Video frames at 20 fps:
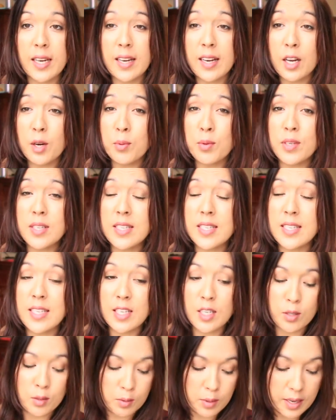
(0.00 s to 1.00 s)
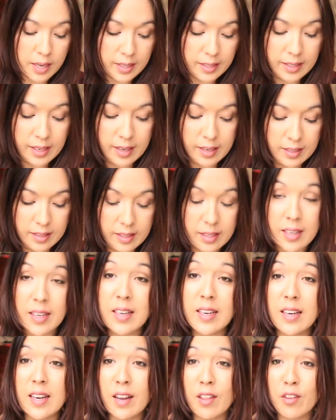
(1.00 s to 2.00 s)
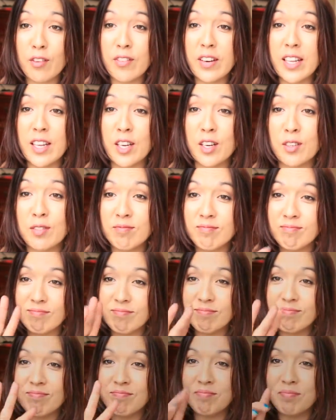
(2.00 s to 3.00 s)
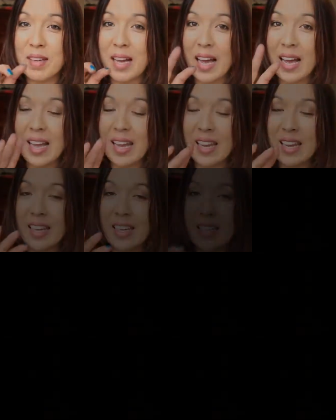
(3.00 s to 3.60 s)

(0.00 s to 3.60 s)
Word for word: and I will see you again in another video. Bye.